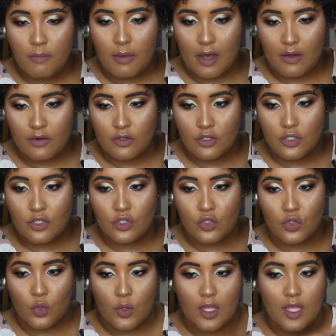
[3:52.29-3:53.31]
powders
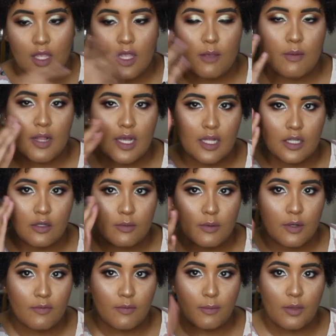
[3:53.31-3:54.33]
so it can give me like a little
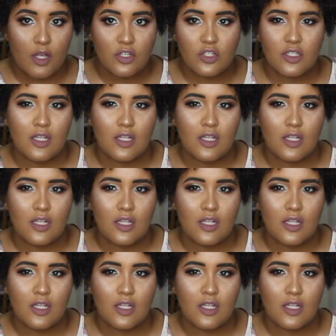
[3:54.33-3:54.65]
bit of a blush,